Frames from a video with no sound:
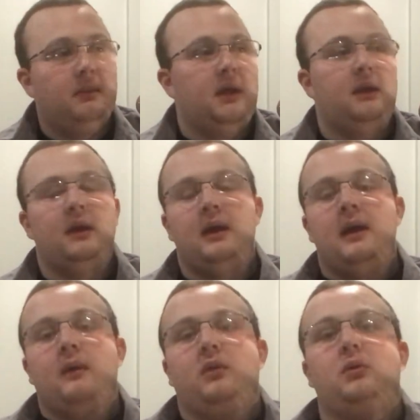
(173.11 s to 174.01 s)
But
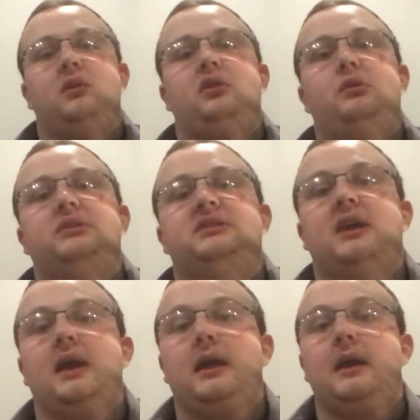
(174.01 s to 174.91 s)
what you want to do is
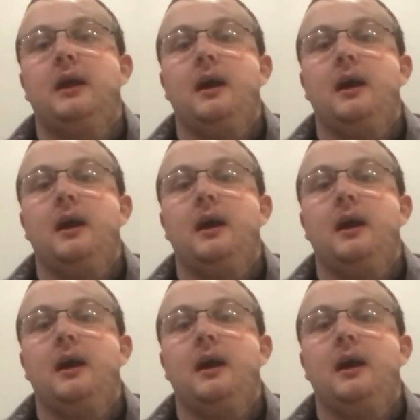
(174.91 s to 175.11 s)
say,